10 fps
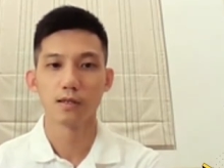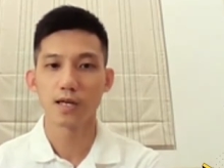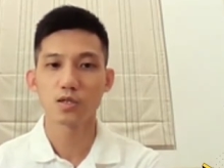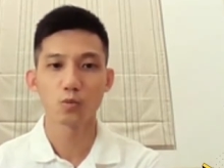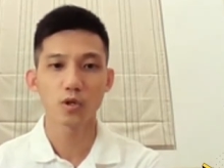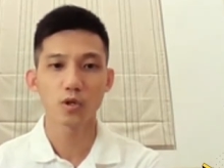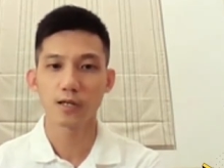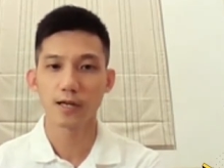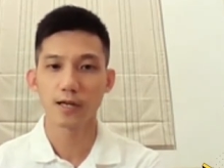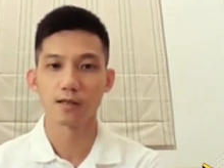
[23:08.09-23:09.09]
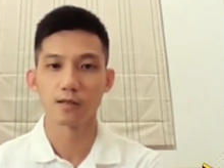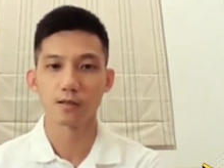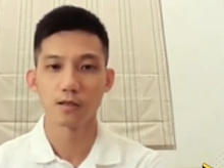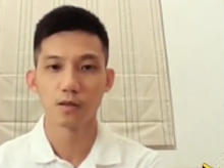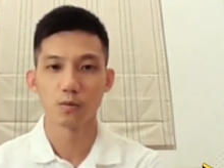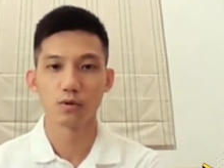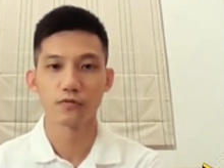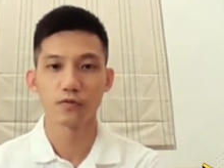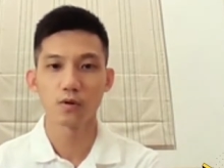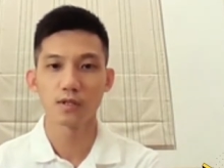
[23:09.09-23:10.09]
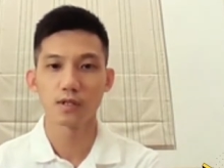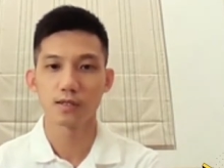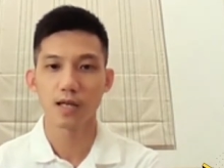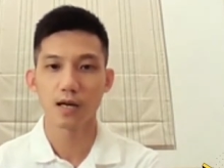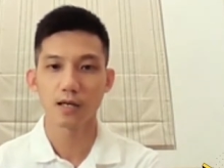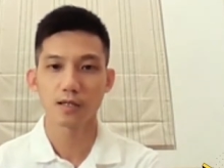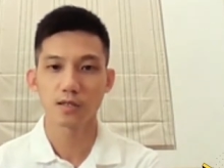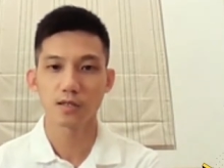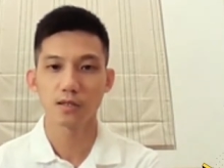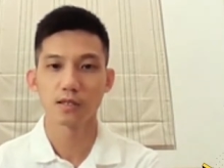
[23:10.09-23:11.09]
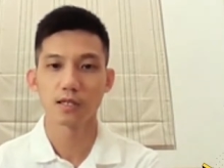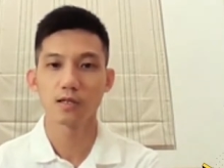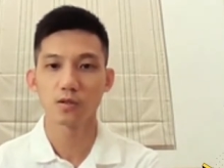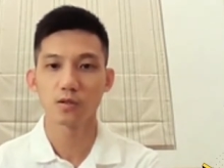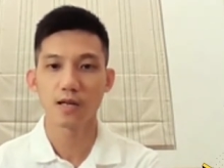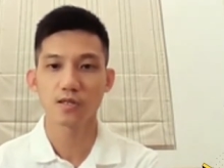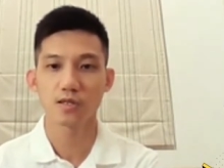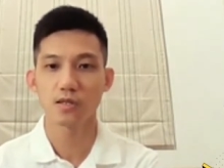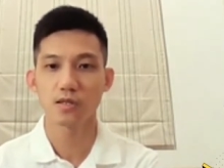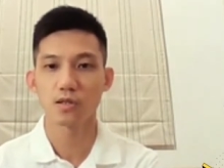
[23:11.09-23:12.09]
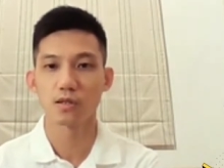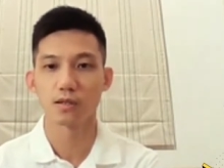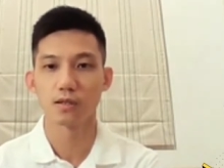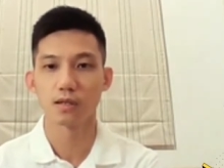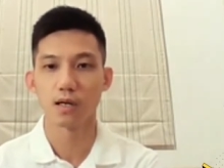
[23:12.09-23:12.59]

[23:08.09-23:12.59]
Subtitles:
Let's work together, reform the tax legal tax system,